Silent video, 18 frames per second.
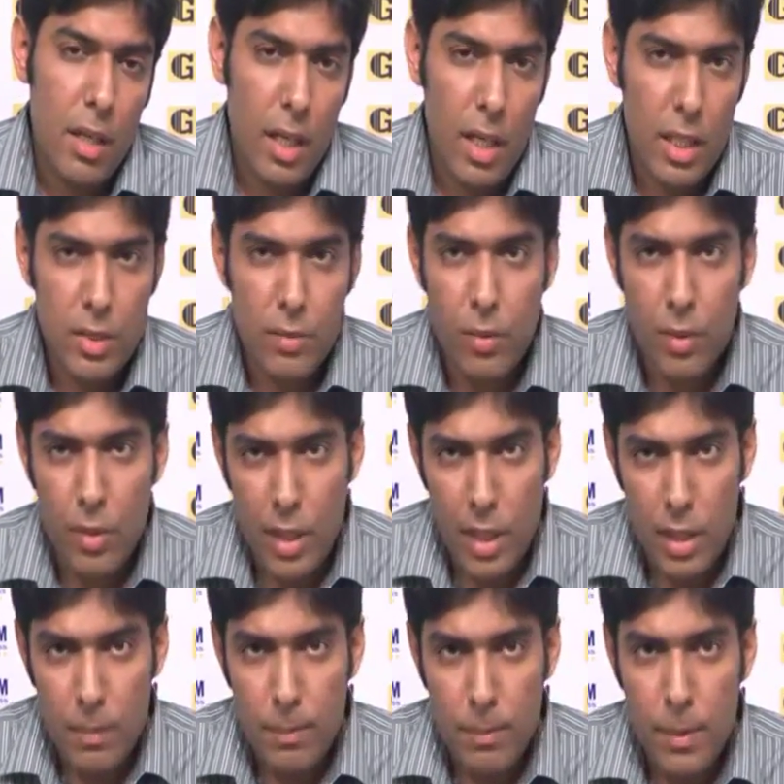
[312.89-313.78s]
ask for
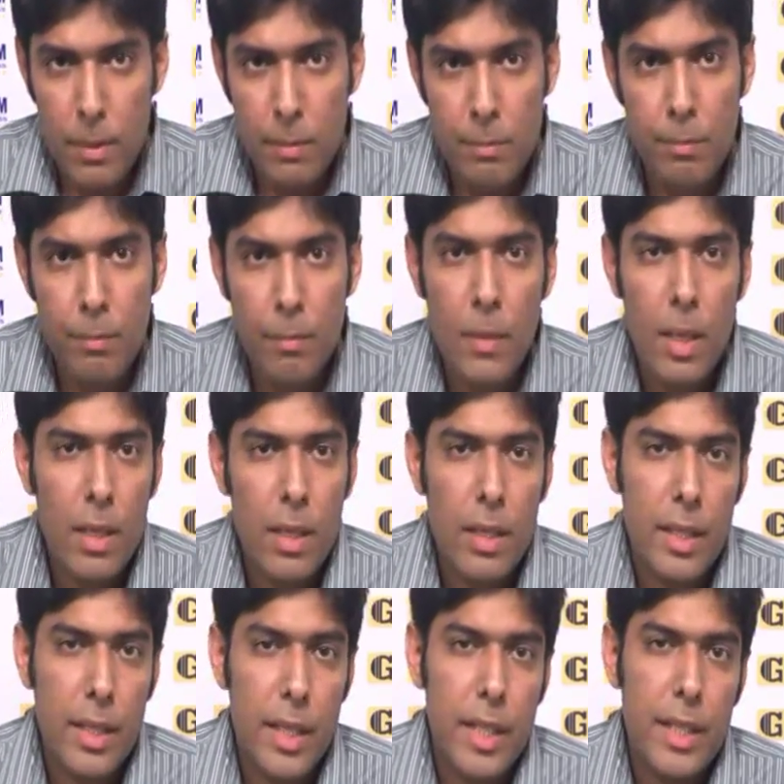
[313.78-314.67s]
help
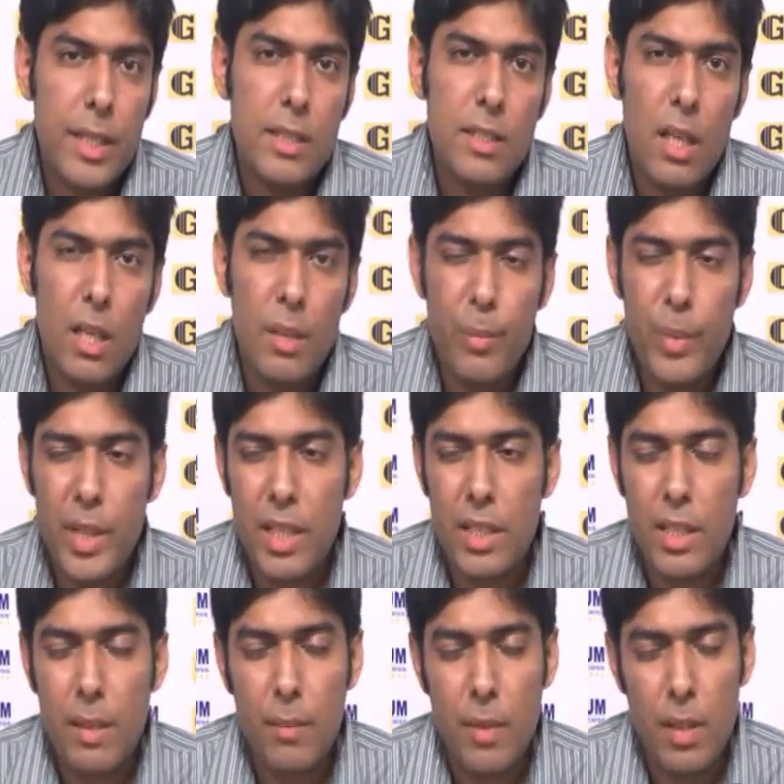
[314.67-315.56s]
gate is
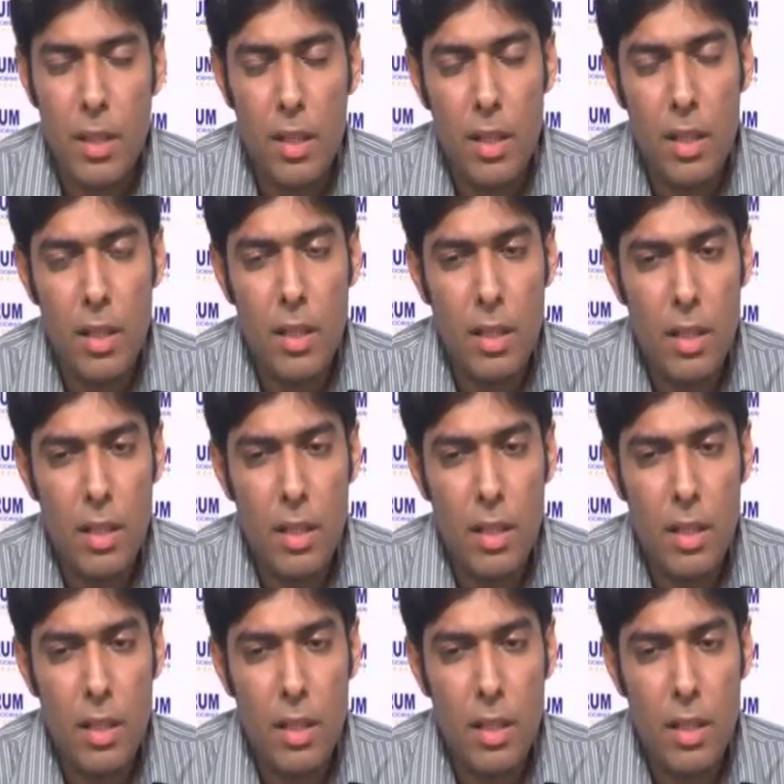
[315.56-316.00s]
unpredictable